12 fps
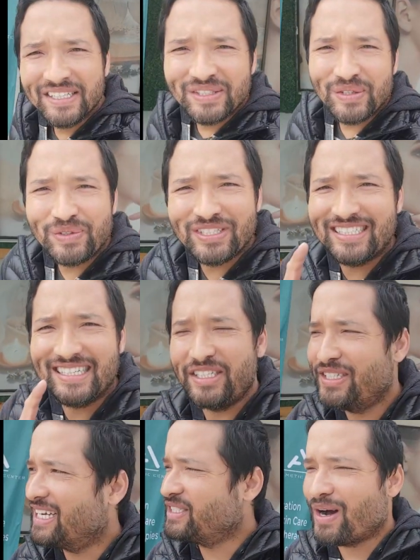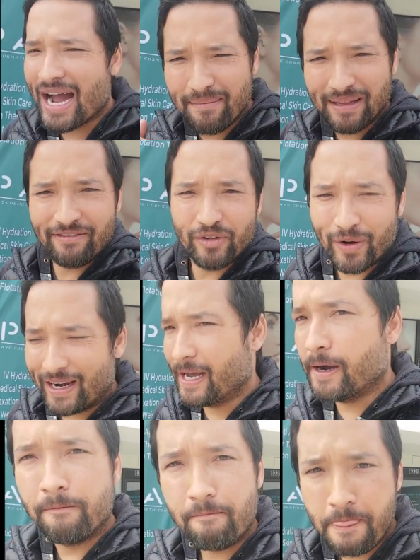So just to let you guys know, I'm leaving right
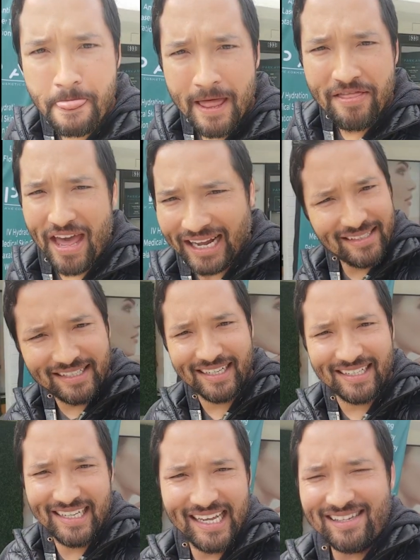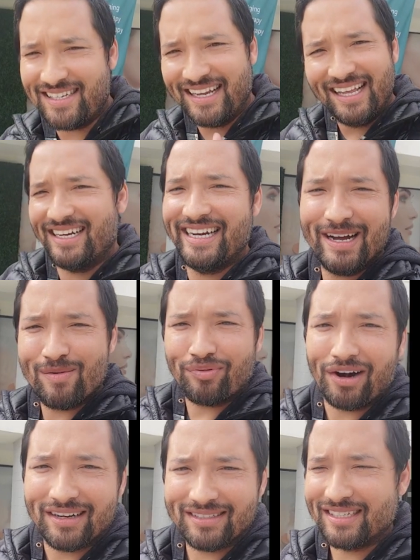now. That's it. It's an in and out
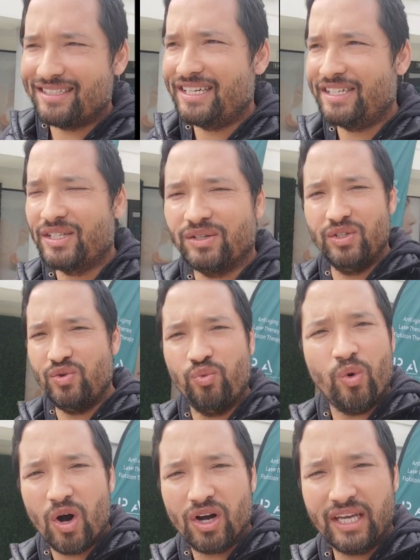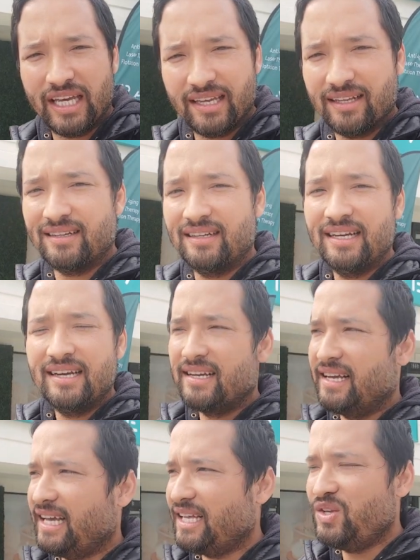process. It's a you walk in
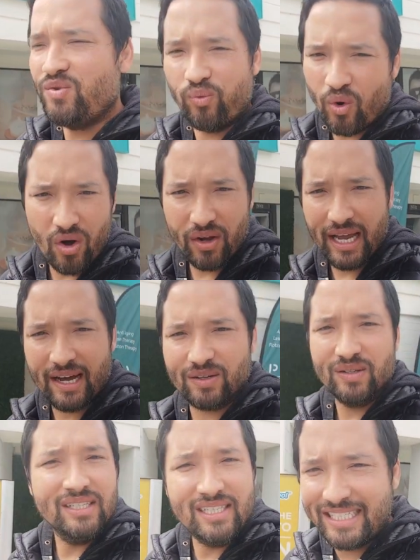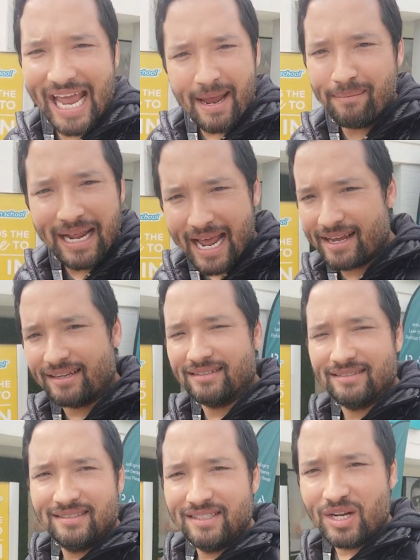and you walk out same day.
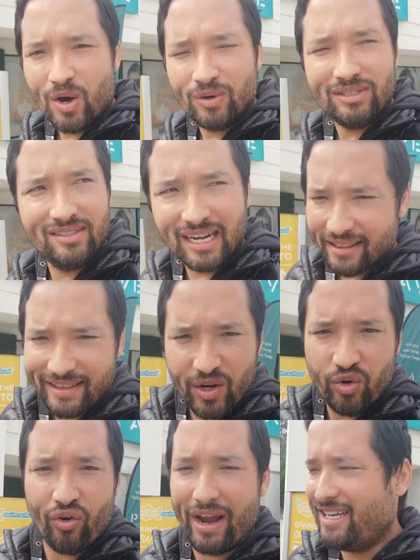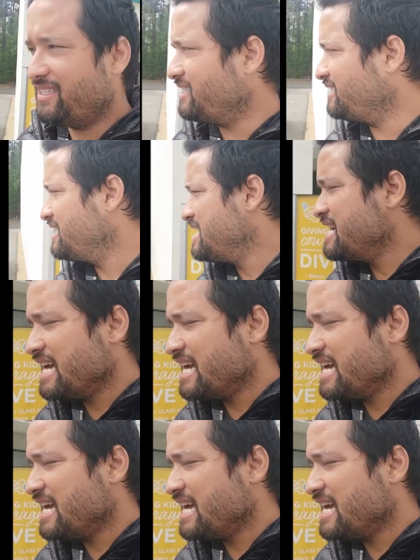You know, it's nothing crazy.